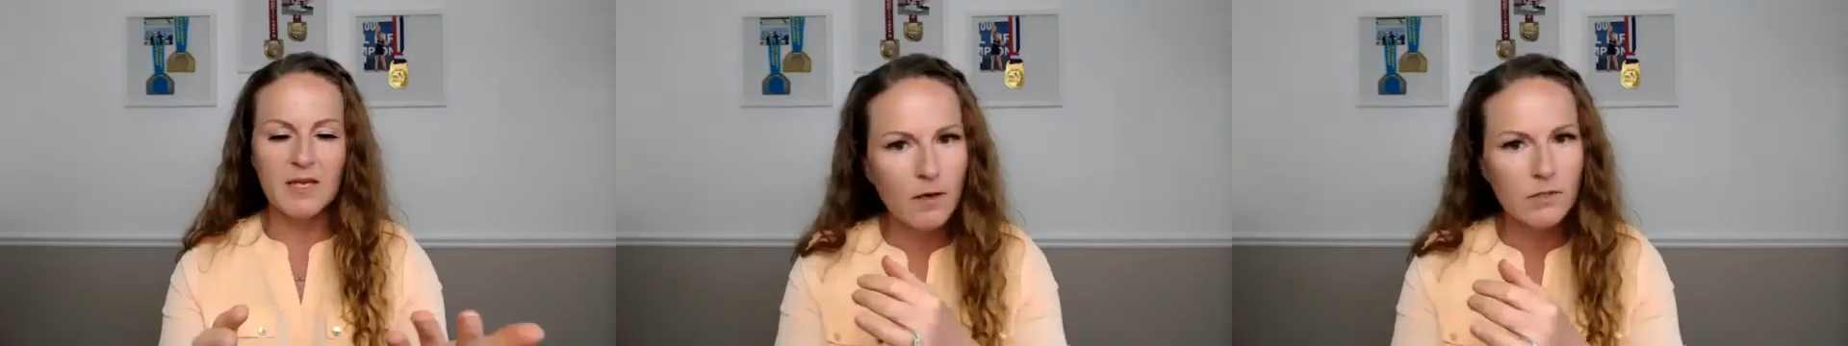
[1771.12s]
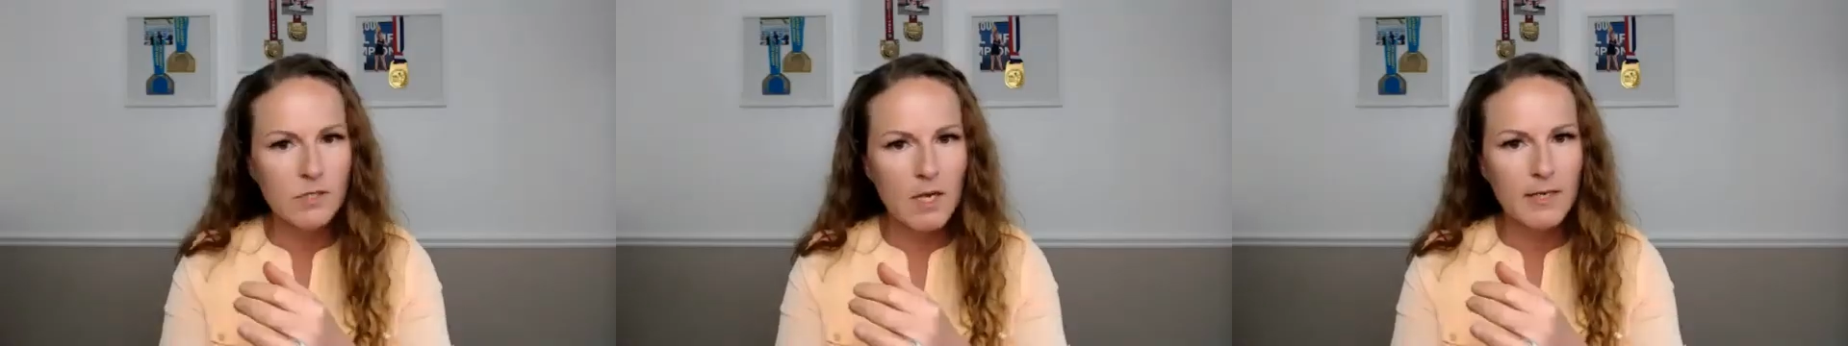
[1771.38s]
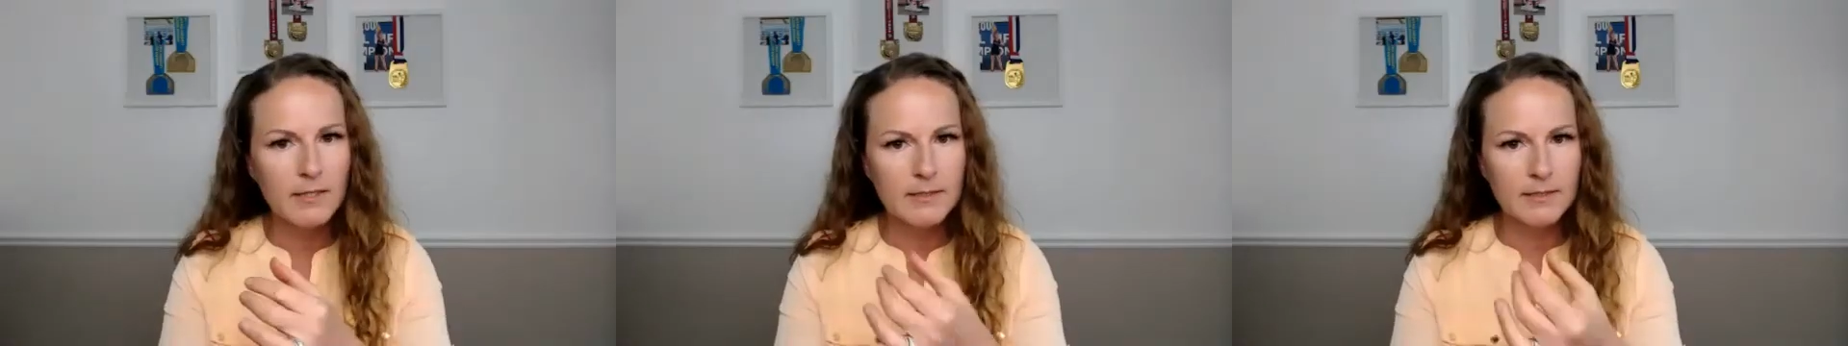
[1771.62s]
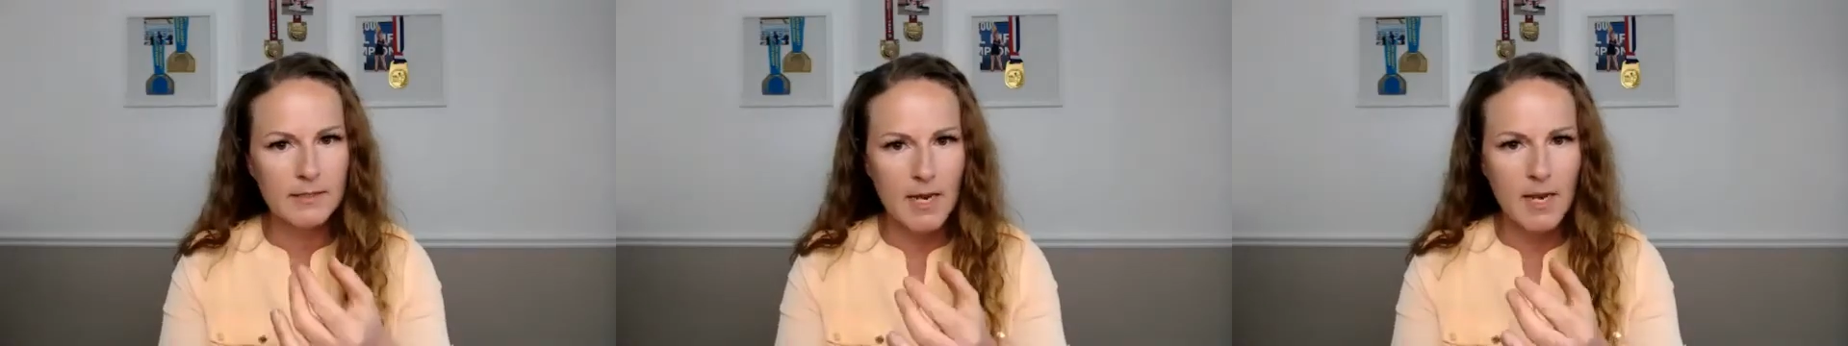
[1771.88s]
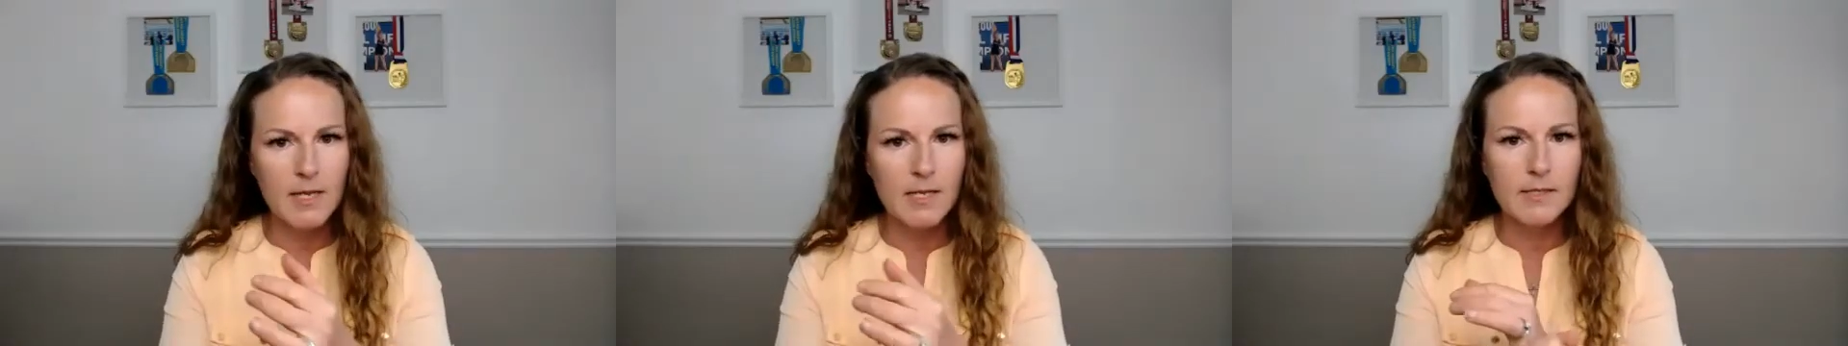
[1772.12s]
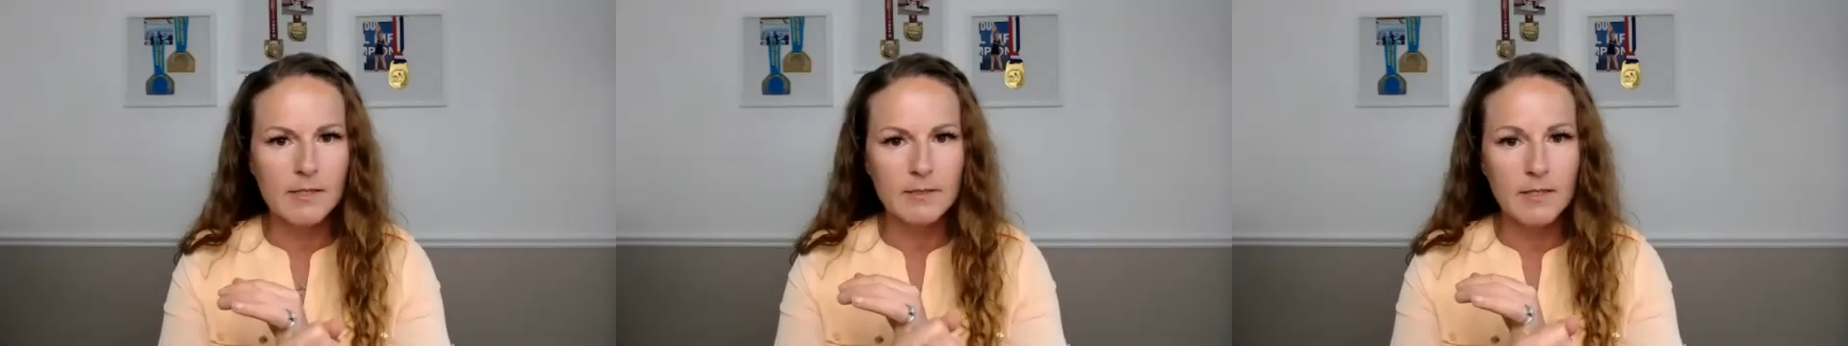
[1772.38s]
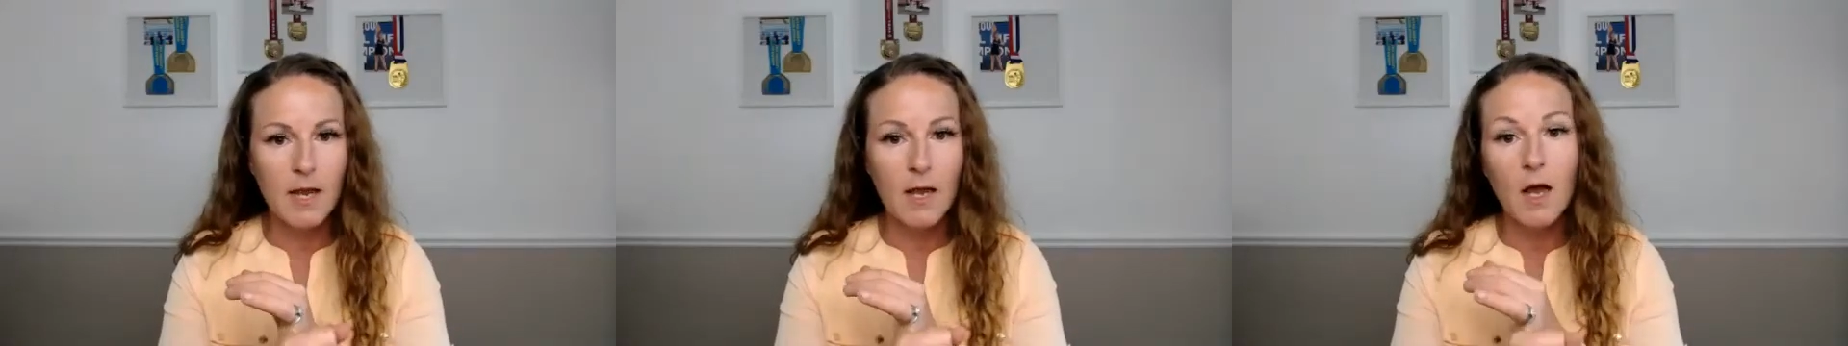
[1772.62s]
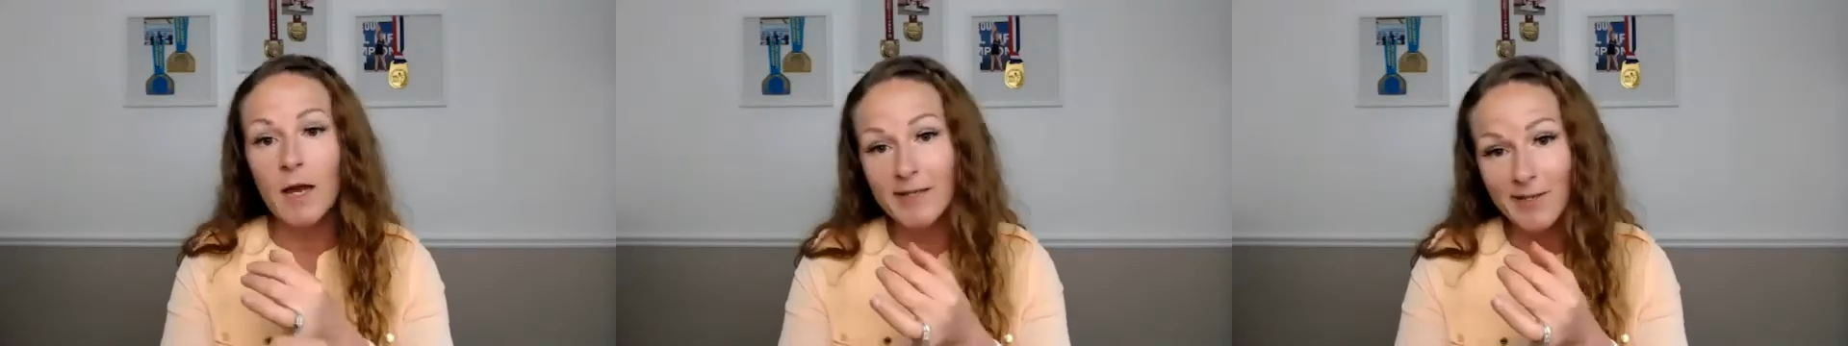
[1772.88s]
our diets today is
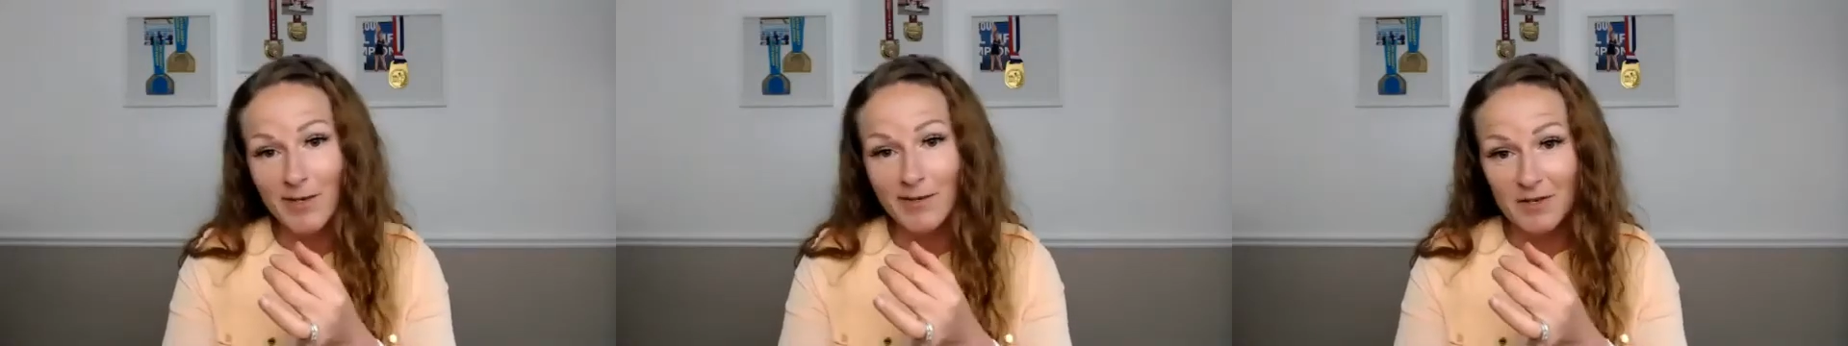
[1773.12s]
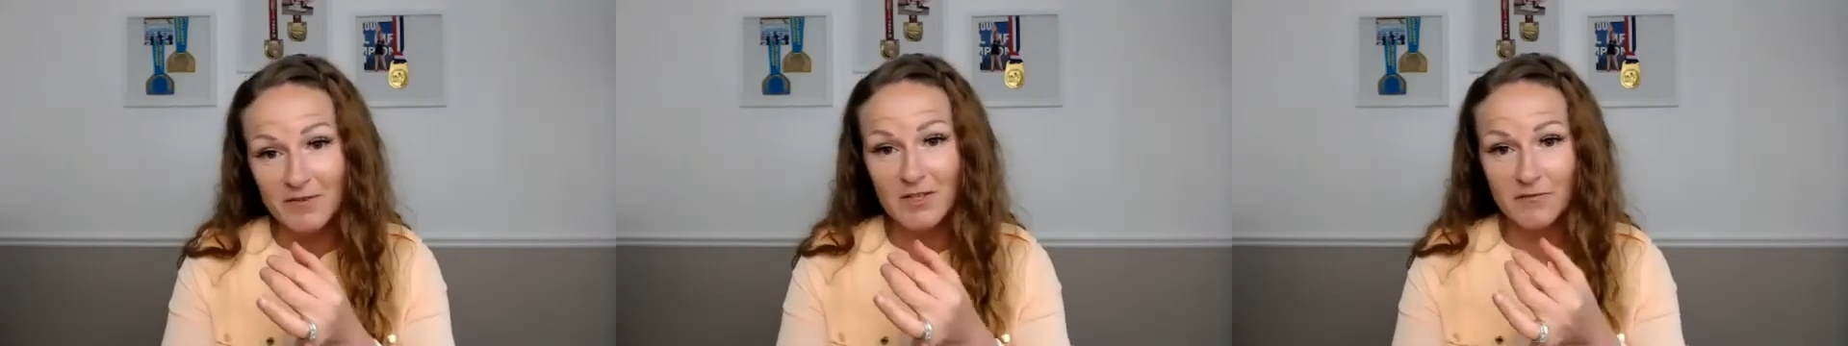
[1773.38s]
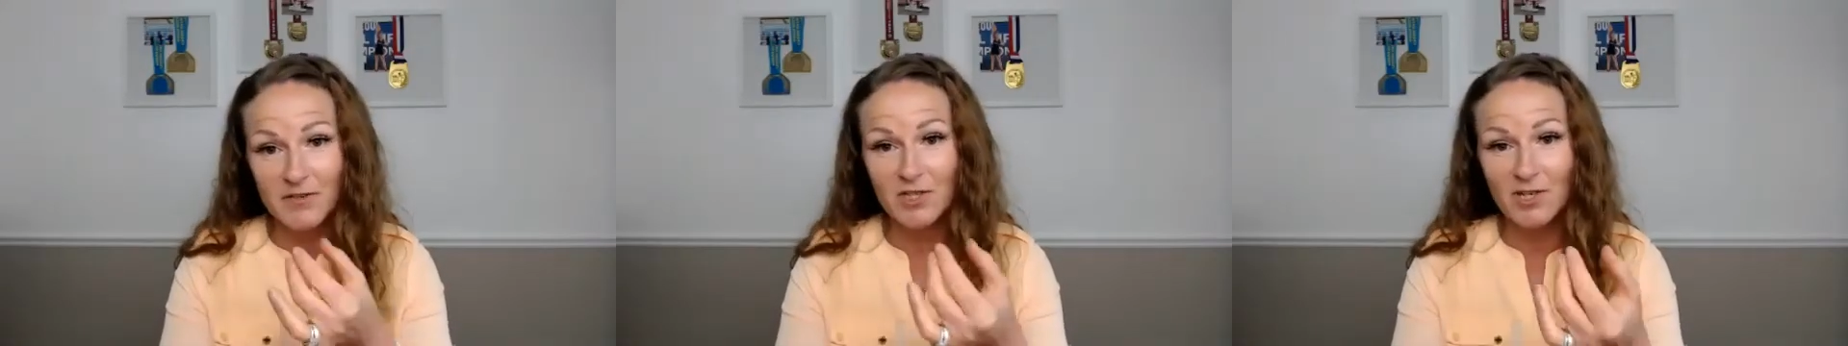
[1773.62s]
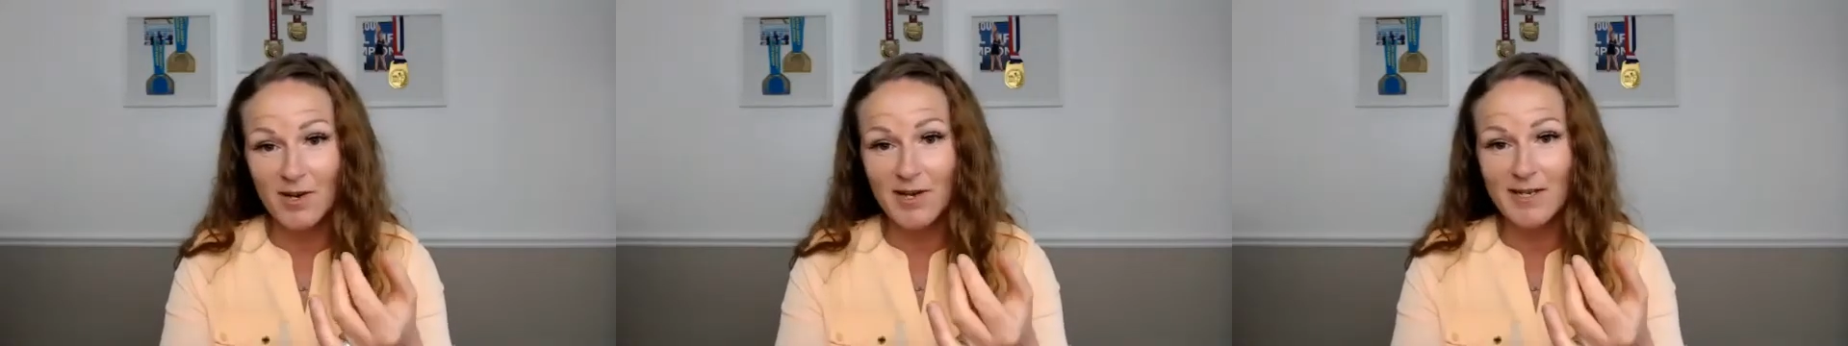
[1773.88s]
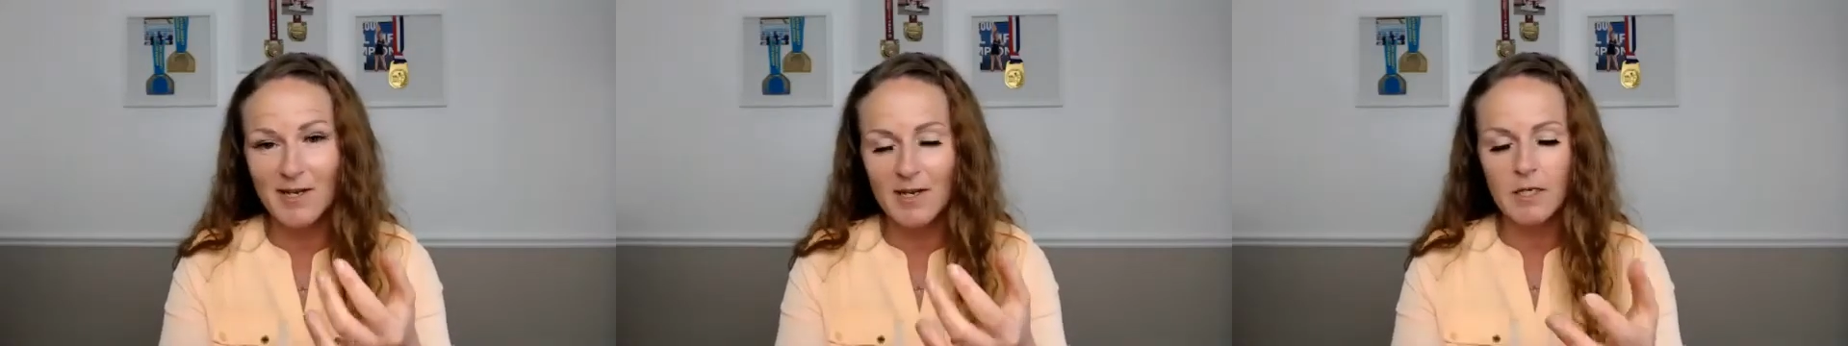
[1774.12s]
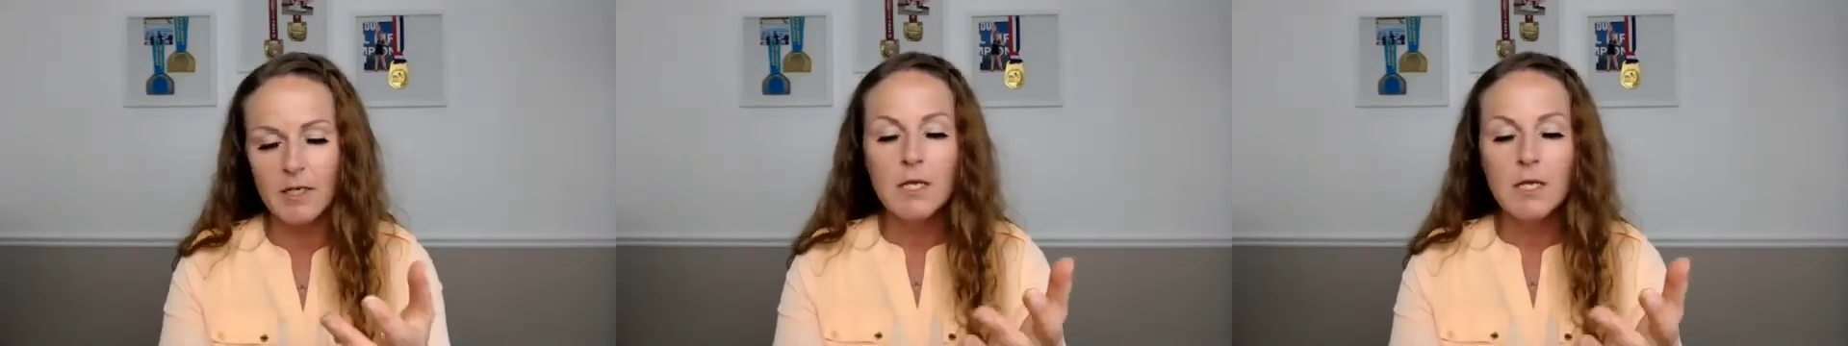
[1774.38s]
iodine, sufficient iodine.